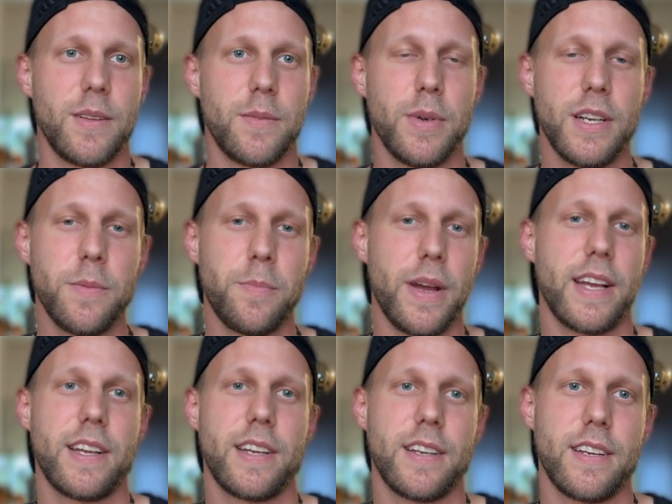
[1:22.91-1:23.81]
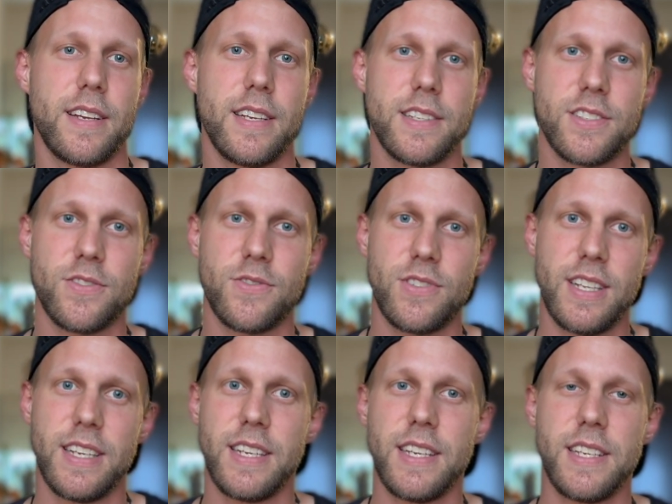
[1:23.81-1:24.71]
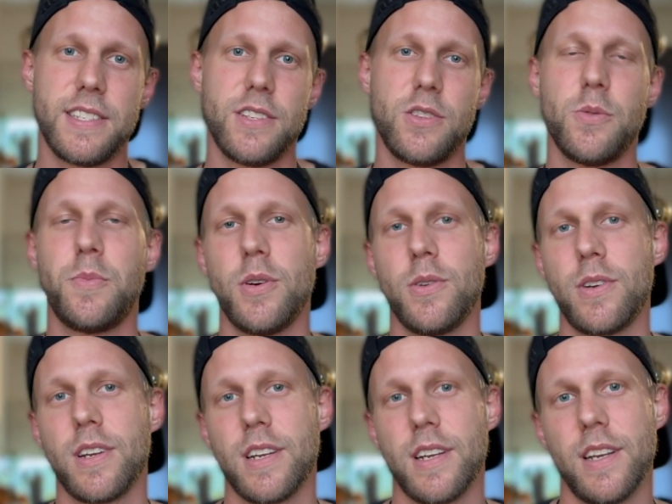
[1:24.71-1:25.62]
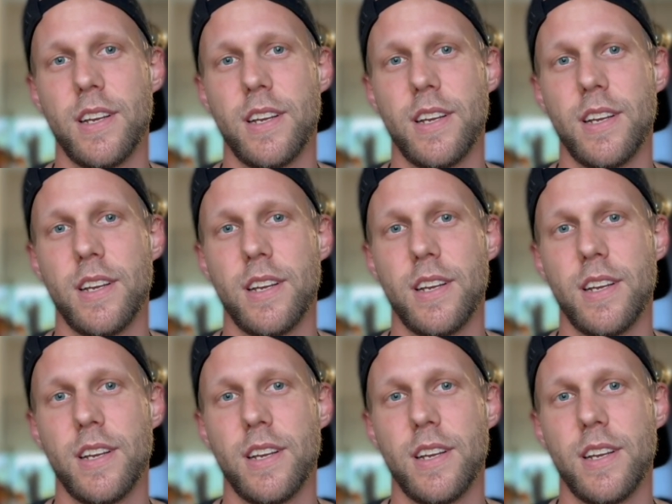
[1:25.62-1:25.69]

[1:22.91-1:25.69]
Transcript: but the back is really easy to broke.